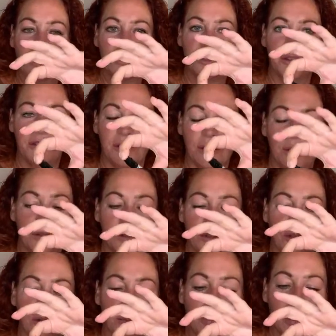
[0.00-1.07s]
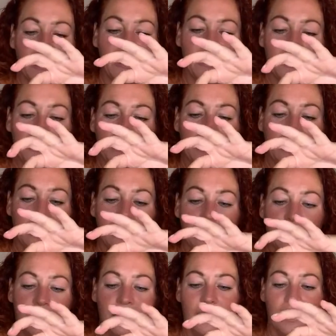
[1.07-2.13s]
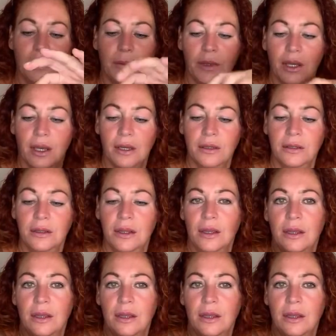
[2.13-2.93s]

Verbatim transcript: just on top like this. Here we go.